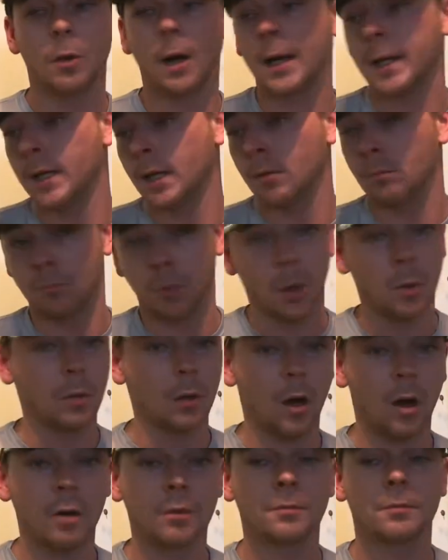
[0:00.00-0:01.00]
I get broke
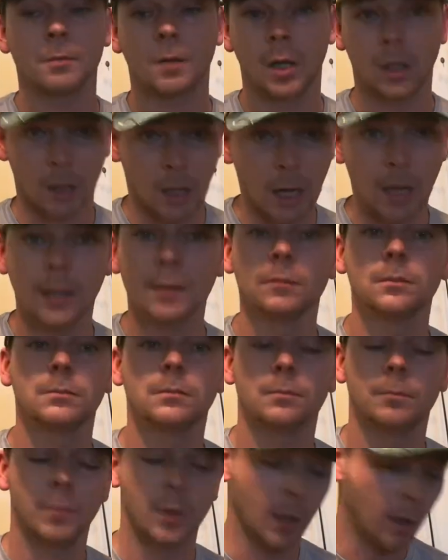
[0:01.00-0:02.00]
off a lot,
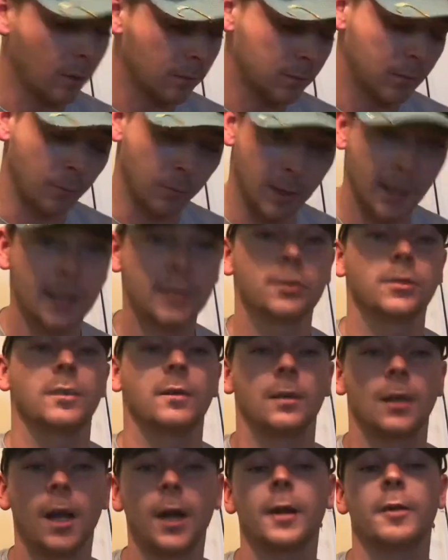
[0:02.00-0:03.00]
but also catch a
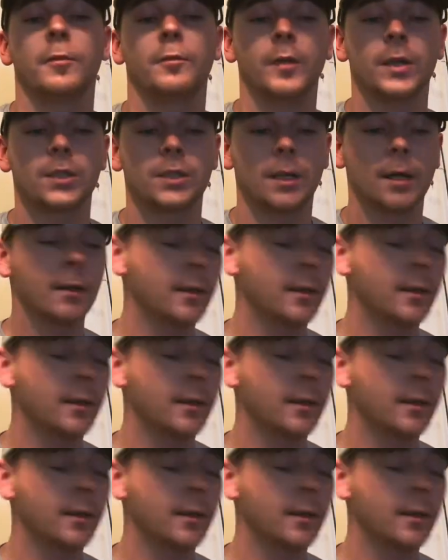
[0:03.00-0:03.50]
lot of fish out